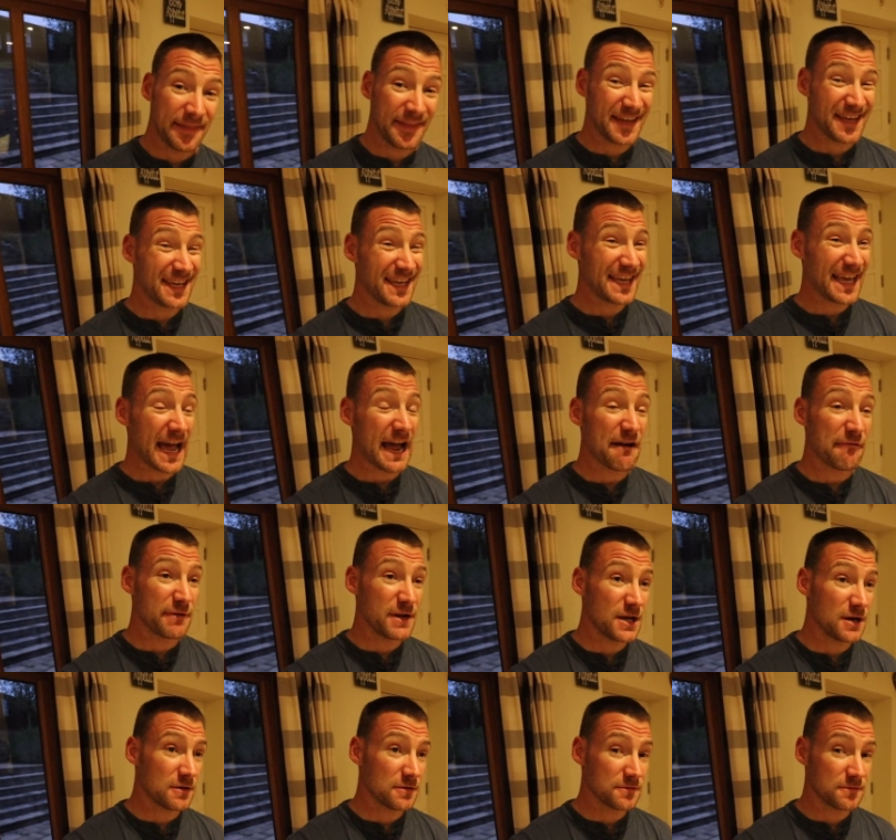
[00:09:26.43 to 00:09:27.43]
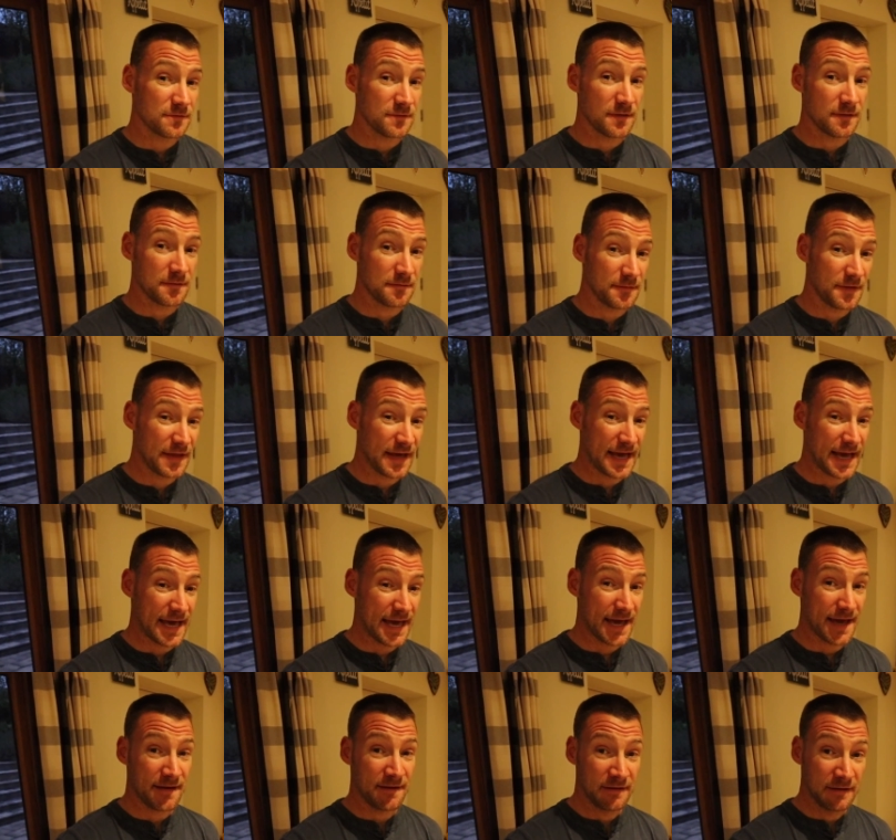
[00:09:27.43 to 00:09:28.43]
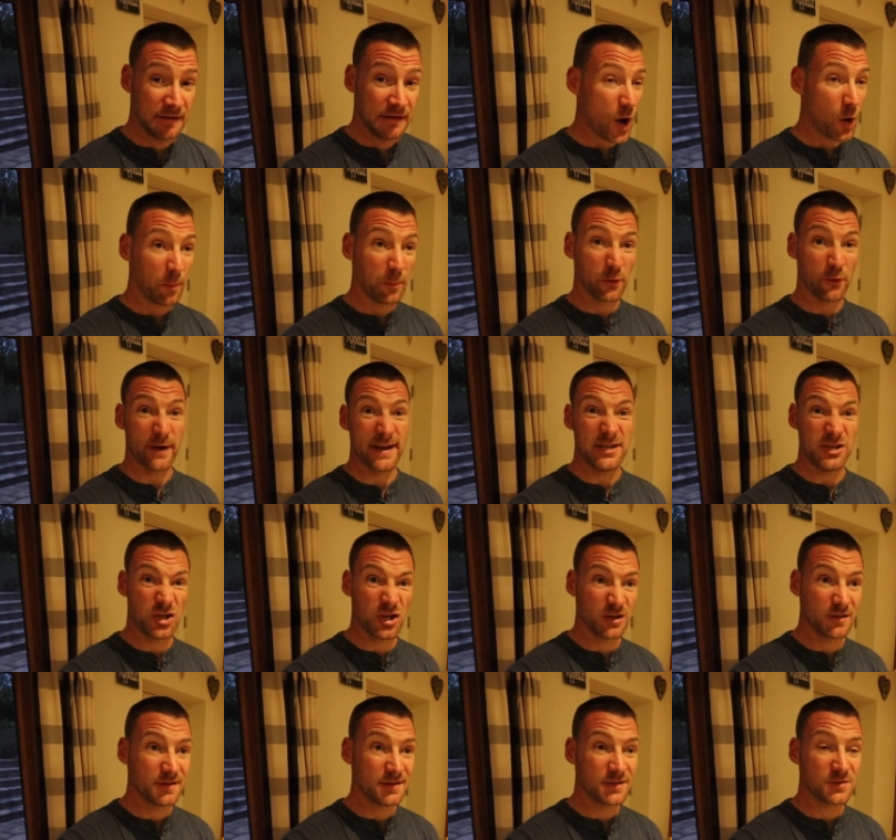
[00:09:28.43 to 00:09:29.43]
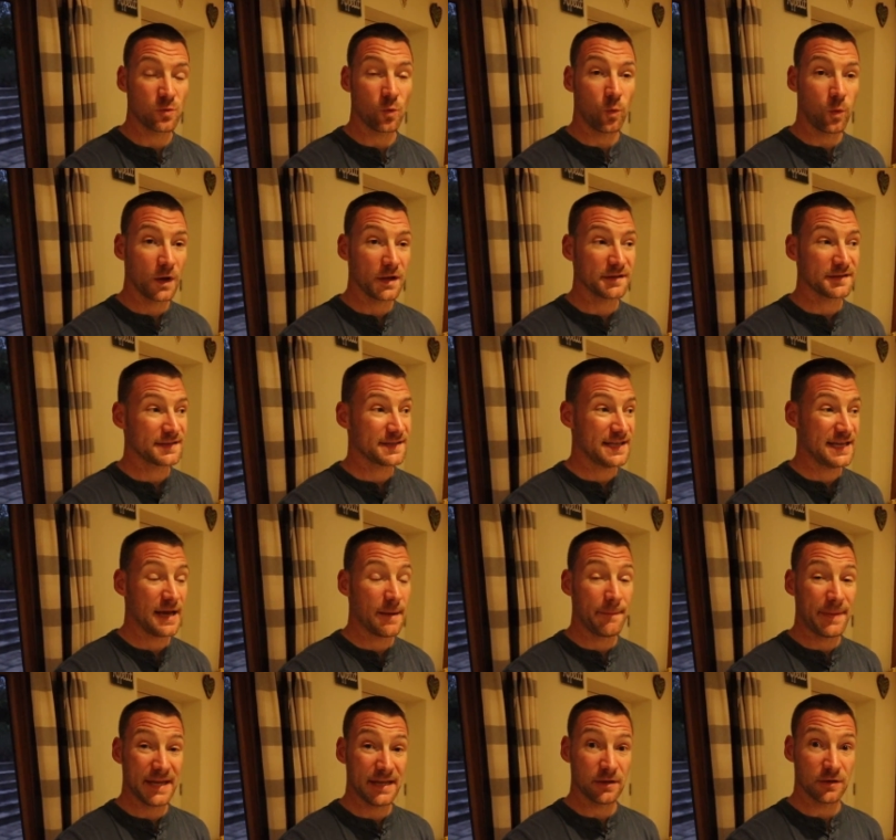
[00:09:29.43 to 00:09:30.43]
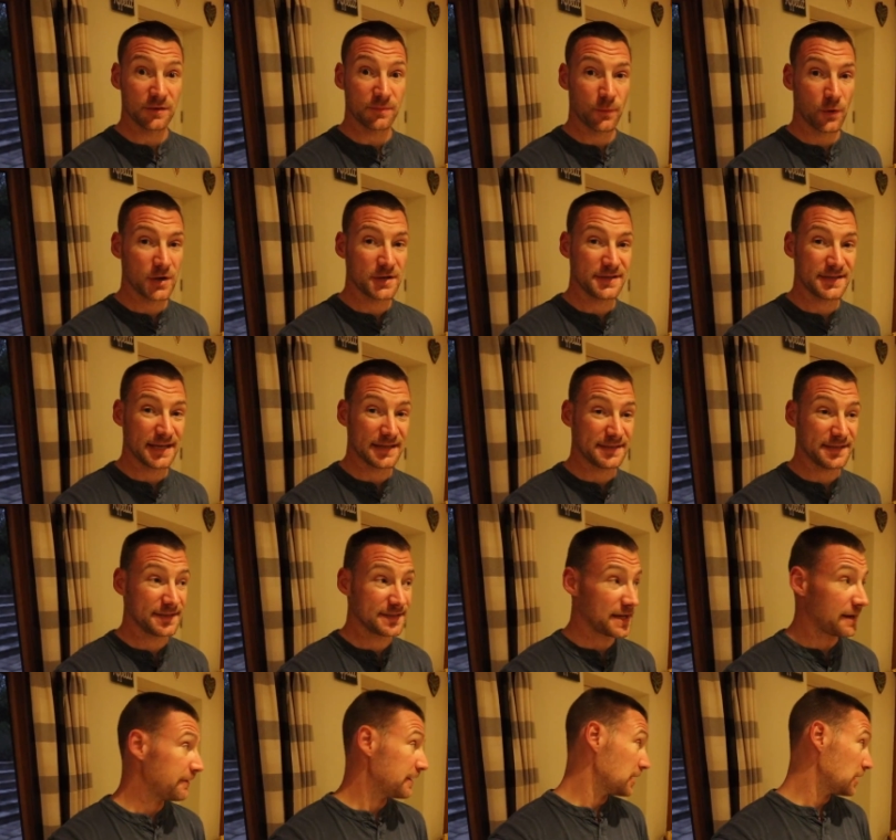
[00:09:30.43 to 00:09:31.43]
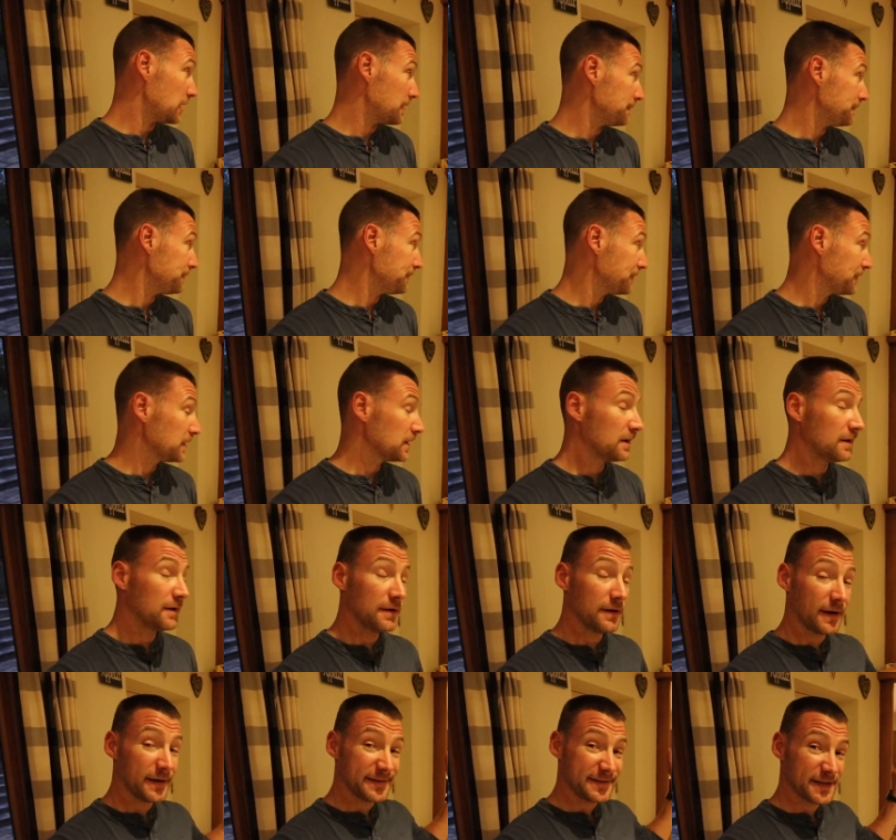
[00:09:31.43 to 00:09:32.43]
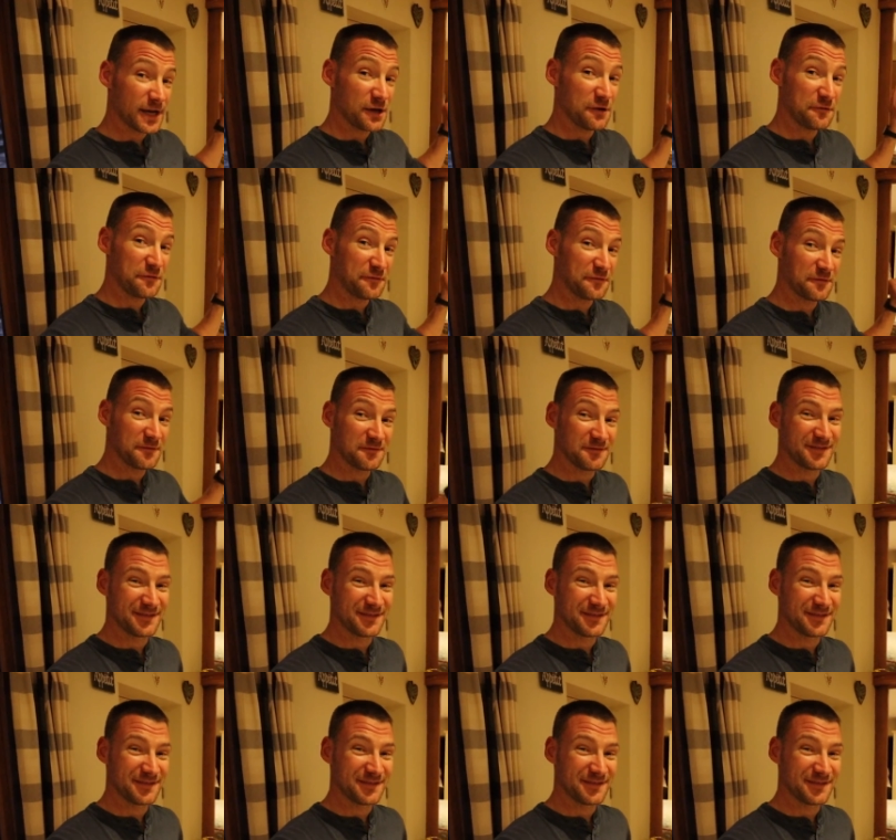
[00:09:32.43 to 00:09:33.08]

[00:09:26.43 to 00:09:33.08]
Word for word: and they can carry on their operations whilst the appeals process is going on. Hi, Soph.